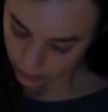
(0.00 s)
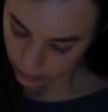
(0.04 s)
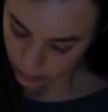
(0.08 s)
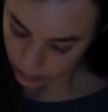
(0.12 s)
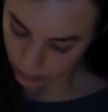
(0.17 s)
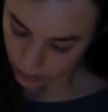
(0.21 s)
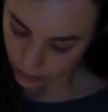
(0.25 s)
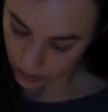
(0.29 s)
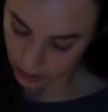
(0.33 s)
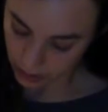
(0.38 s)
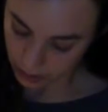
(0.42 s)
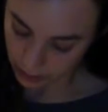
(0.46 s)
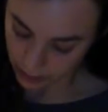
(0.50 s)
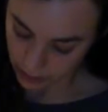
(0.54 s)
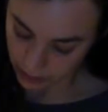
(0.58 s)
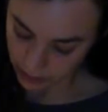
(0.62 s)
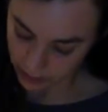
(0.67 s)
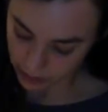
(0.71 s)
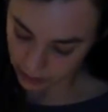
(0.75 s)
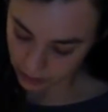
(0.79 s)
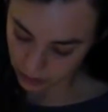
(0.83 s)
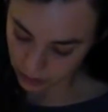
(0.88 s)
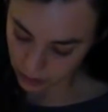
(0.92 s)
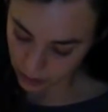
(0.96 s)
Think about
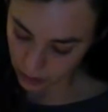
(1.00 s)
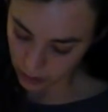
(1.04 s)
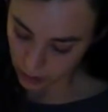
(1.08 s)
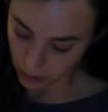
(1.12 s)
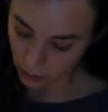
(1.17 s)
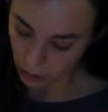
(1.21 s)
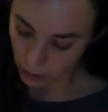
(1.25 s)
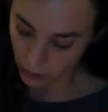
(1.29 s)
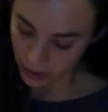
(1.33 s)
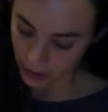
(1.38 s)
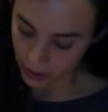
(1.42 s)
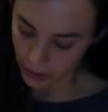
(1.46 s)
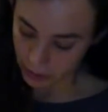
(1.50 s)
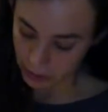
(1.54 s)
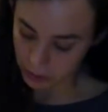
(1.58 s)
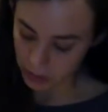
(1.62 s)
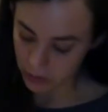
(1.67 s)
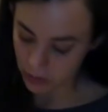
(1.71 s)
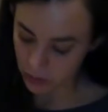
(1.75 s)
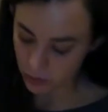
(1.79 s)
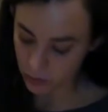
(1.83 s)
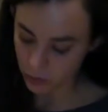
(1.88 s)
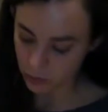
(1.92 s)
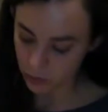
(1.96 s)
it. What
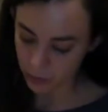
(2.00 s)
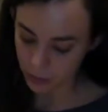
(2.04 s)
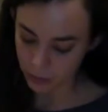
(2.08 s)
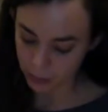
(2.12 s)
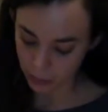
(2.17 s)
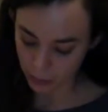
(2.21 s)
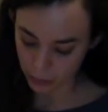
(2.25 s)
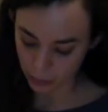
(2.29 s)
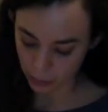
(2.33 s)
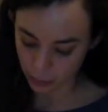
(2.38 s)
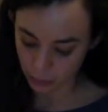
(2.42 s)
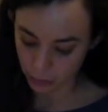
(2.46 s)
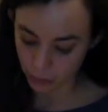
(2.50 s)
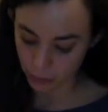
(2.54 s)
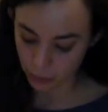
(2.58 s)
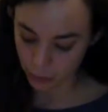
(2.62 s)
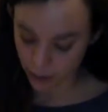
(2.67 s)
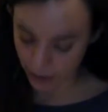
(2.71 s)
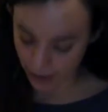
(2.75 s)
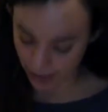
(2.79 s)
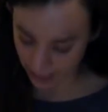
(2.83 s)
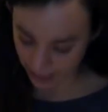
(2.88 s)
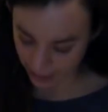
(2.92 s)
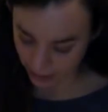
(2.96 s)
happens when people
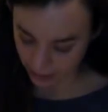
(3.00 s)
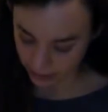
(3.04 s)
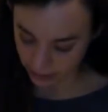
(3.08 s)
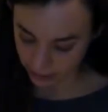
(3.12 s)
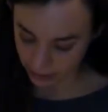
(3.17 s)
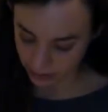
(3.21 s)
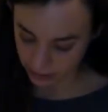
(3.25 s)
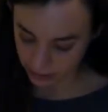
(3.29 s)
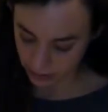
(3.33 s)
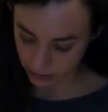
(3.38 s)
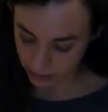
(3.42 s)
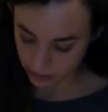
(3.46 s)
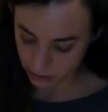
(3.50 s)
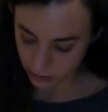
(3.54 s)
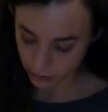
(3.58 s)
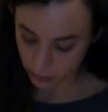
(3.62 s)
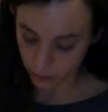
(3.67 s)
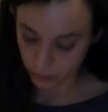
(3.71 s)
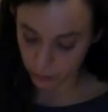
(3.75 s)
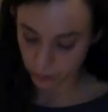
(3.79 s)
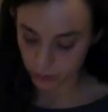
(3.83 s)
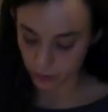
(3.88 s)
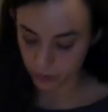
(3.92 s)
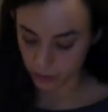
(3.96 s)
refrain
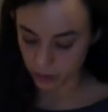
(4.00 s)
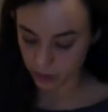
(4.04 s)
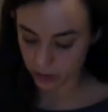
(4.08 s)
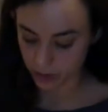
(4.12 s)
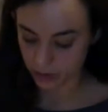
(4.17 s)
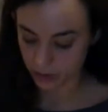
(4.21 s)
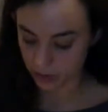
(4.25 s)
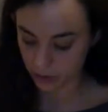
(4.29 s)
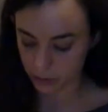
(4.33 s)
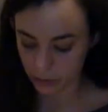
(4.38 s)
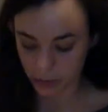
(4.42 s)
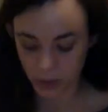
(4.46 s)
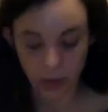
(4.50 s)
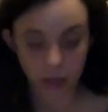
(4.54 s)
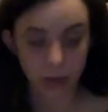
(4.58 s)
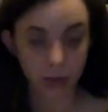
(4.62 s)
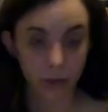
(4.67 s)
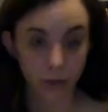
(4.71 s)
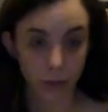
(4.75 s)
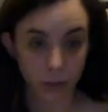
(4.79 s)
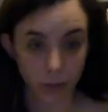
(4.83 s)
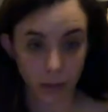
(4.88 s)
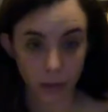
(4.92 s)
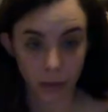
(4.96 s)
from doing something they
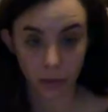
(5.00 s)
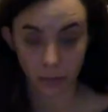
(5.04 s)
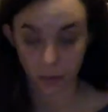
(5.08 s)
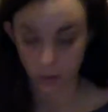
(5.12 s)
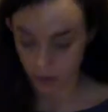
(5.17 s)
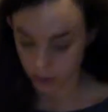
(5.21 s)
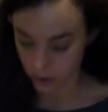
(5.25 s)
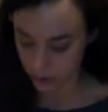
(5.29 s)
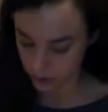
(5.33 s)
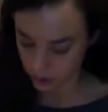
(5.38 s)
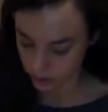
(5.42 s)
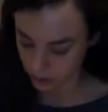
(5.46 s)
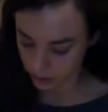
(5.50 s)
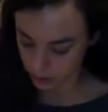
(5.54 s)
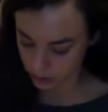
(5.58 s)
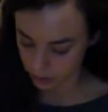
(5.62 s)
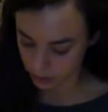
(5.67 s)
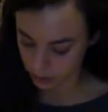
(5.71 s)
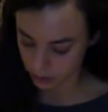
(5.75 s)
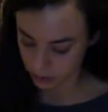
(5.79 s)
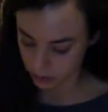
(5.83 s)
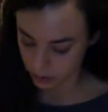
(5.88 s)
really want to do?